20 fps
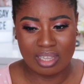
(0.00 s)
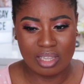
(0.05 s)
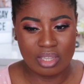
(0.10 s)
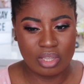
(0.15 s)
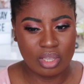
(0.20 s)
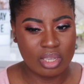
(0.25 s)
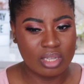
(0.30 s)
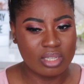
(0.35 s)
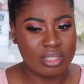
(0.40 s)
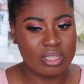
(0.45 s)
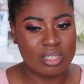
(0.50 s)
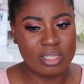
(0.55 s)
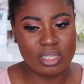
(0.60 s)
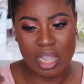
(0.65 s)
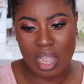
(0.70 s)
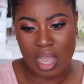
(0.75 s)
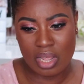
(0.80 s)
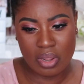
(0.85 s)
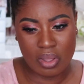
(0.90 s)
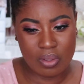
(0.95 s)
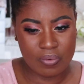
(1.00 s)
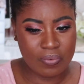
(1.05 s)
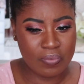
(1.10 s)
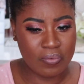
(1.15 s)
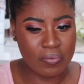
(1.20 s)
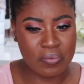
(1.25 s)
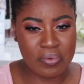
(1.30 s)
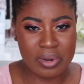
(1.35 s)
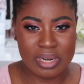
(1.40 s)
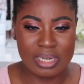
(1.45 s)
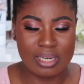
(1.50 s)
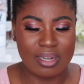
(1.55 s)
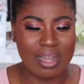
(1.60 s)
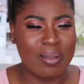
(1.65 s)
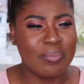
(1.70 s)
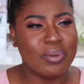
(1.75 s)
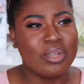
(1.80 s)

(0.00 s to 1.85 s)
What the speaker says: You can start off really light.